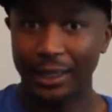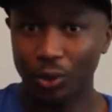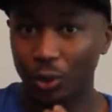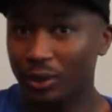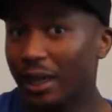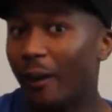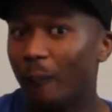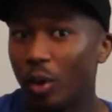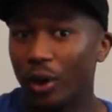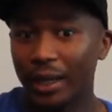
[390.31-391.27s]
took that
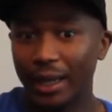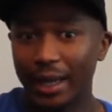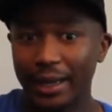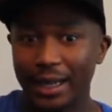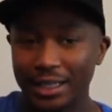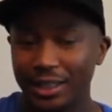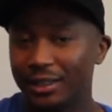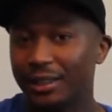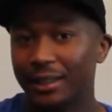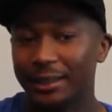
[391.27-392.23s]
on board and actually
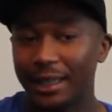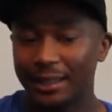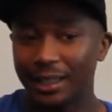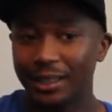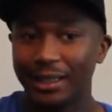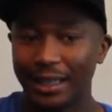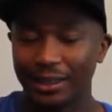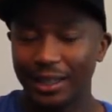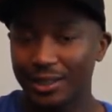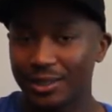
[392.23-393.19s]
like did
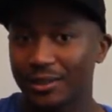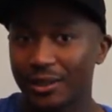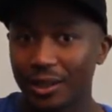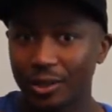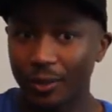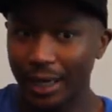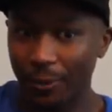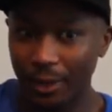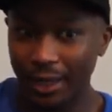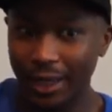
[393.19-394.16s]
like things the
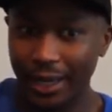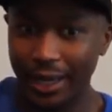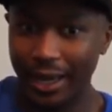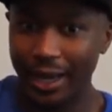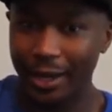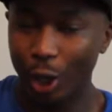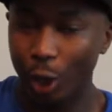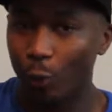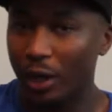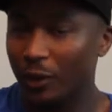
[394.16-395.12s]
right way and
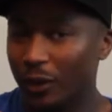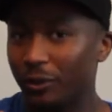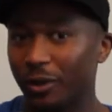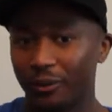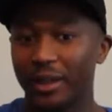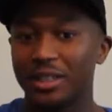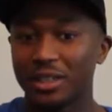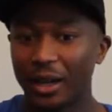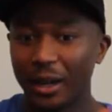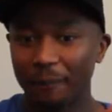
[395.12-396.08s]
not went looking for revenge,